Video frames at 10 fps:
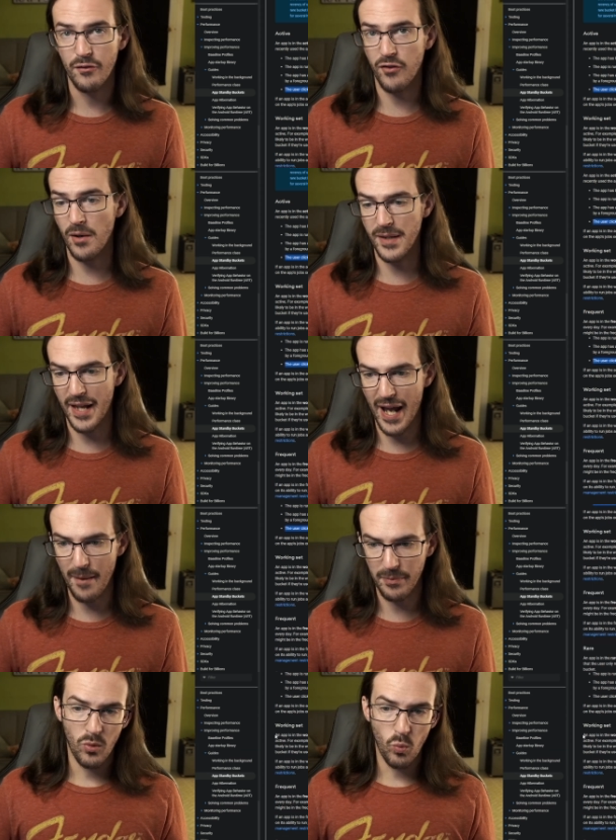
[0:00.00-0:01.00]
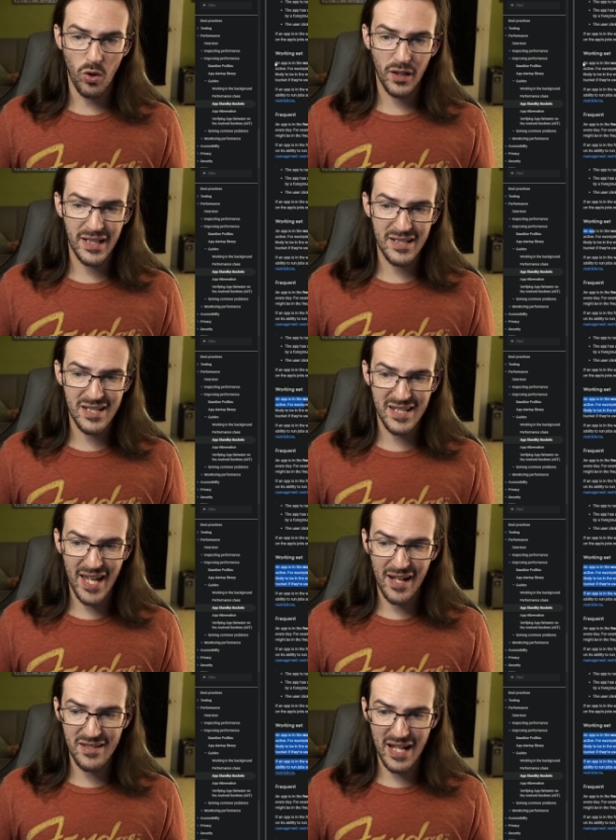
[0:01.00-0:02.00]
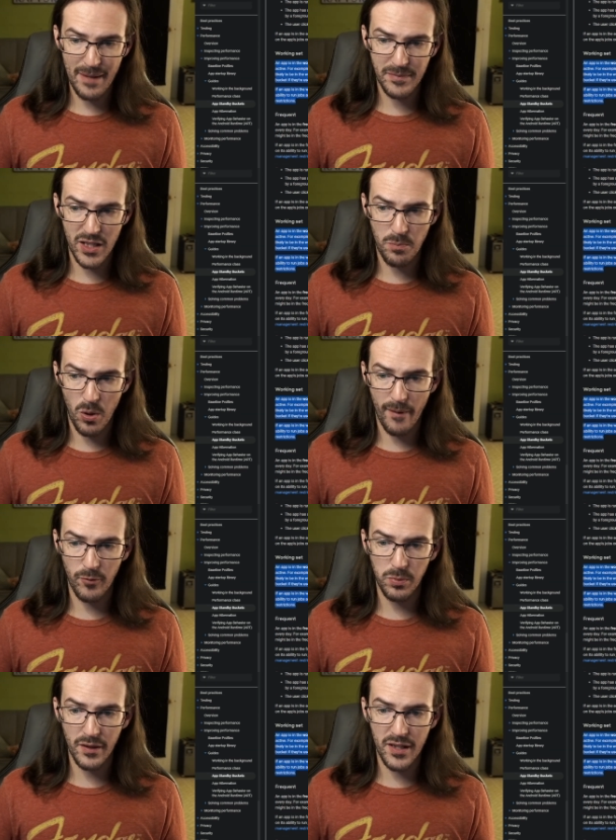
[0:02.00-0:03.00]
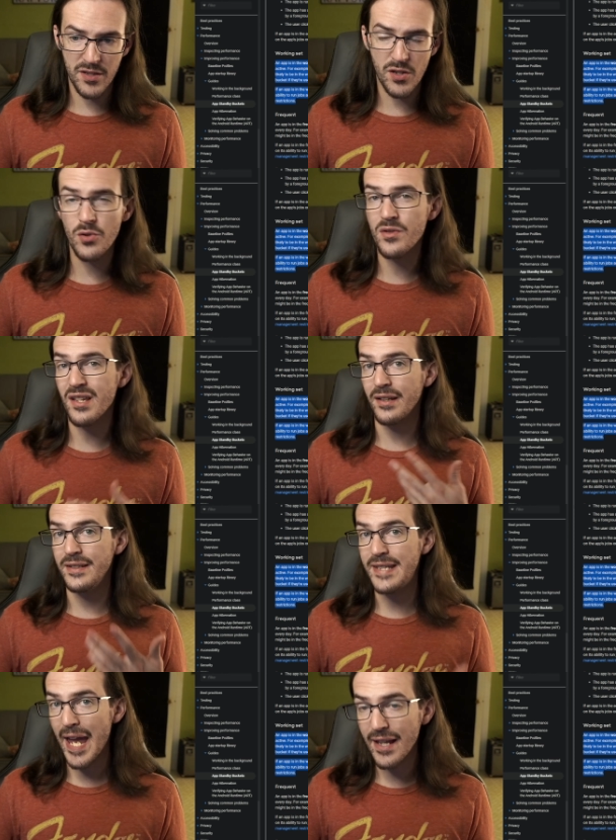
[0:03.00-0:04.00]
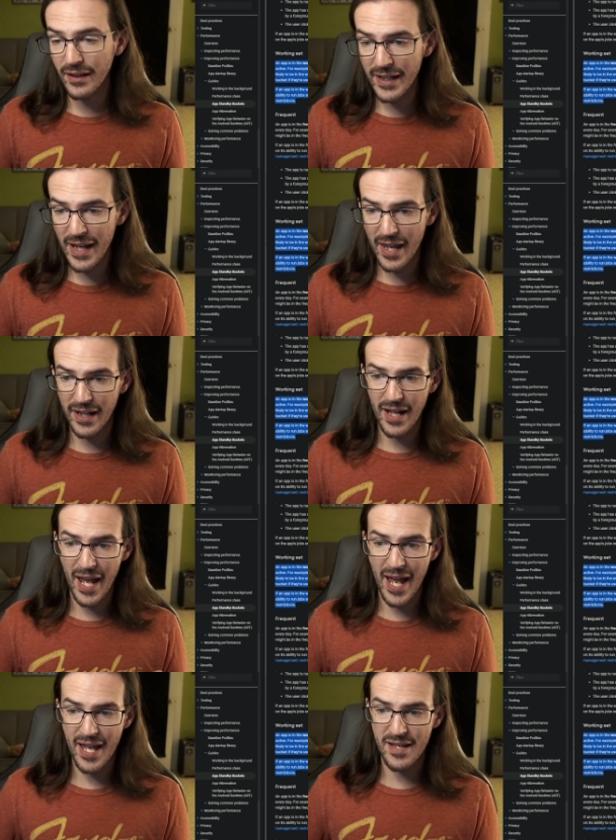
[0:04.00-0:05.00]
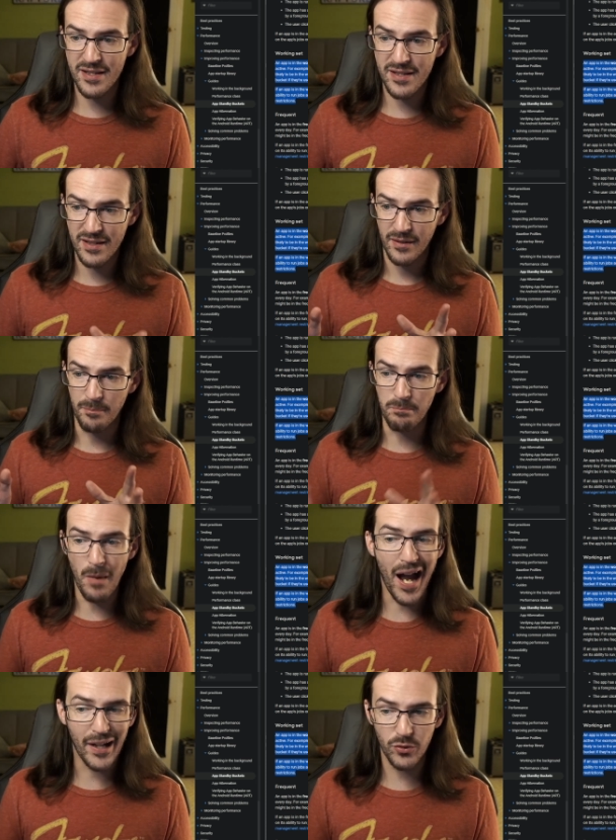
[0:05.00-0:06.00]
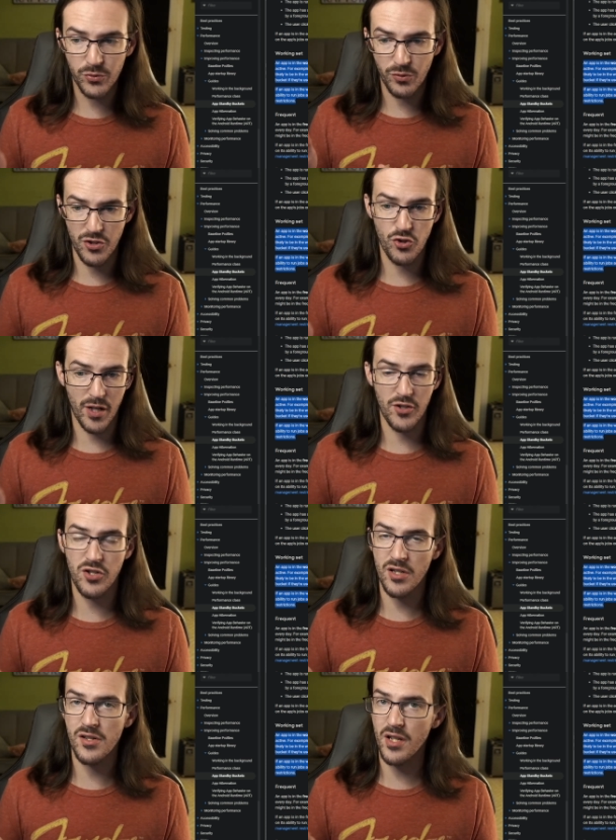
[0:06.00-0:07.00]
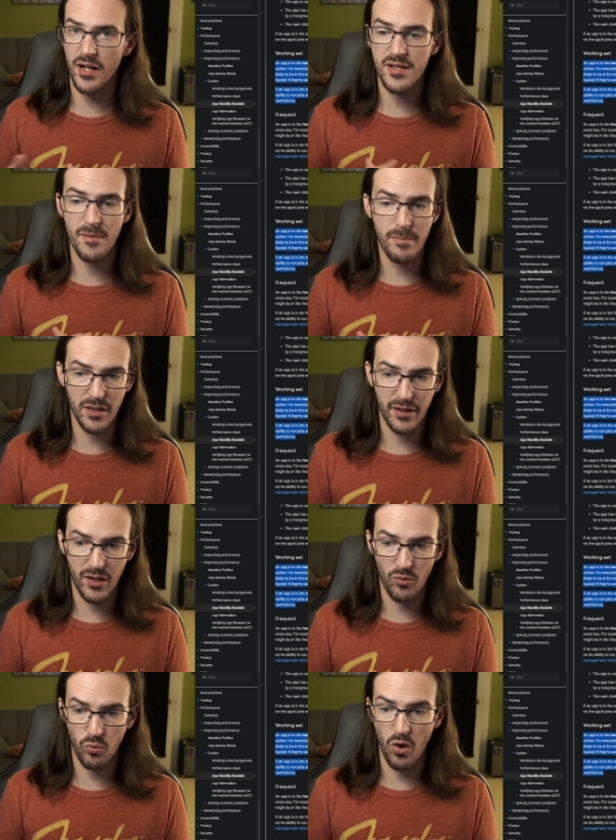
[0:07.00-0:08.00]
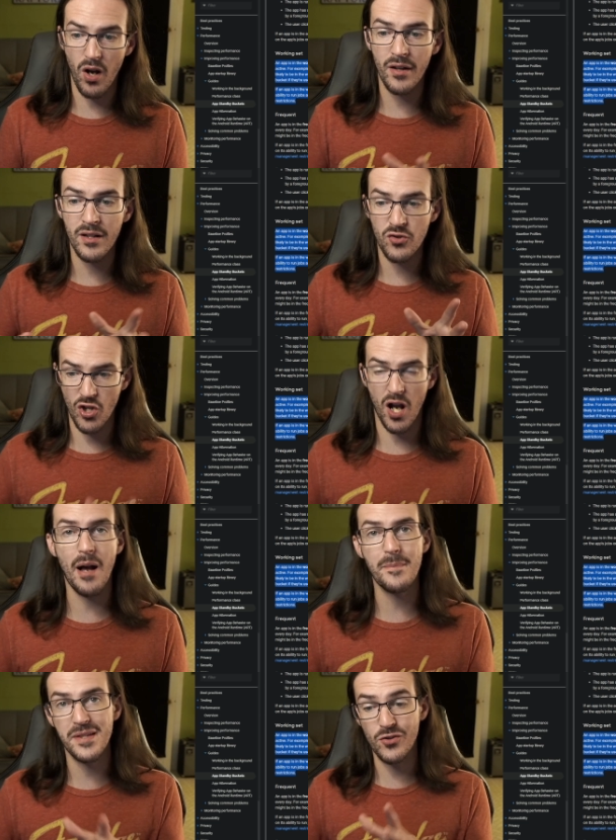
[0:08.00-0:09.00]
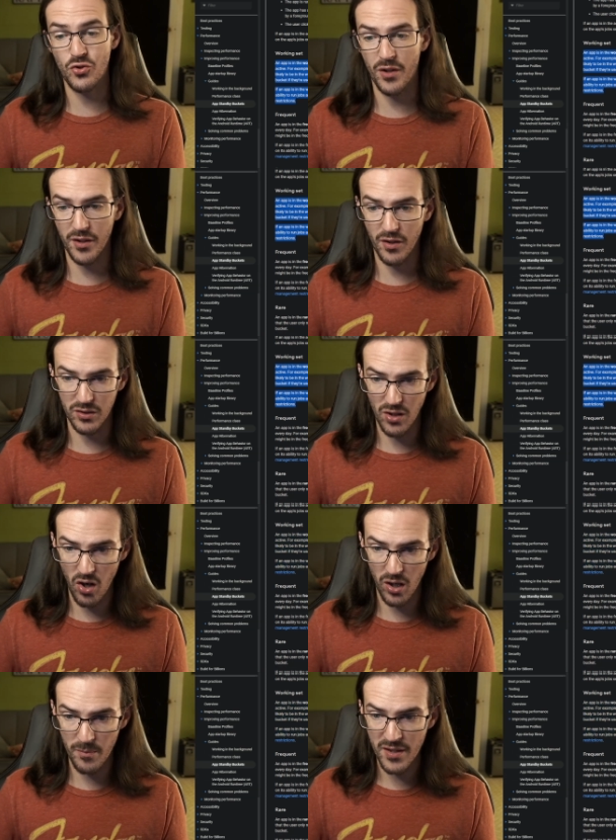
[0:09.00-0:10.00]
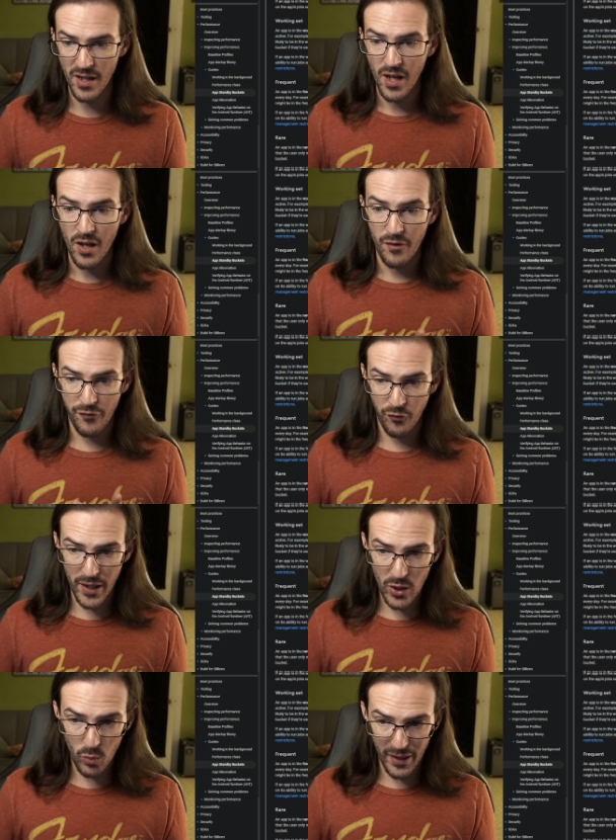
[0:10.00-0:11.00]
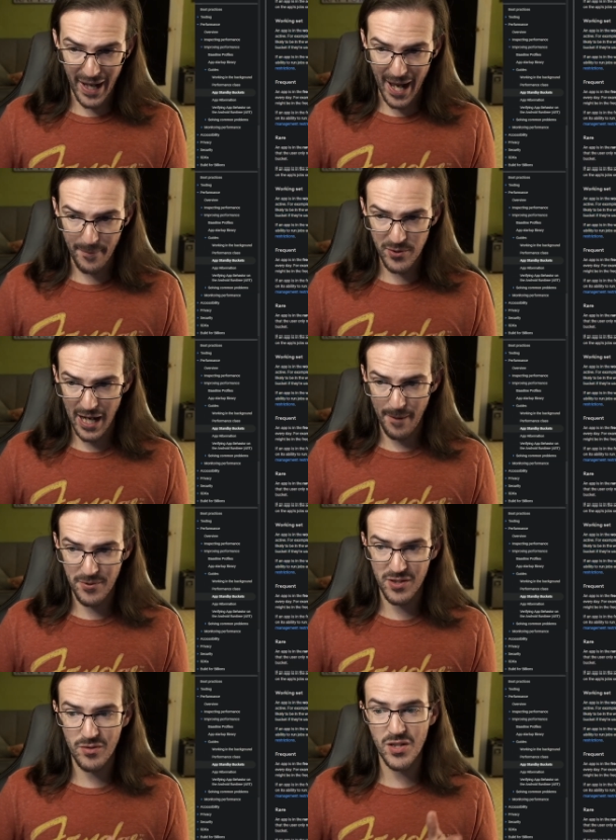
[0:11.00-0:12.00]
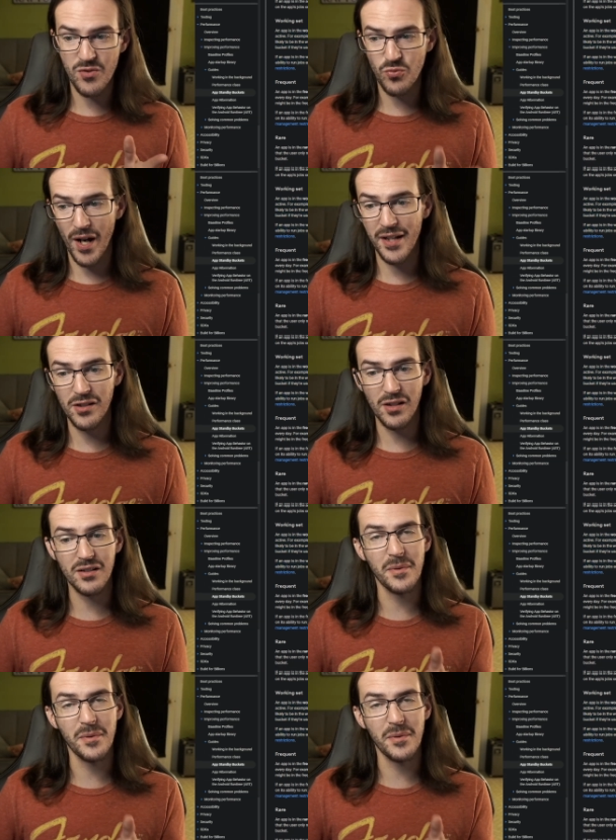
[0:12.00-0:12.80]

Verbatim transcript: from that app. Working Set is an app that you probably use daily, and it has mild restrictions on its ability to run jobs and trigger alarms. Frequent apps are apps you use regularly,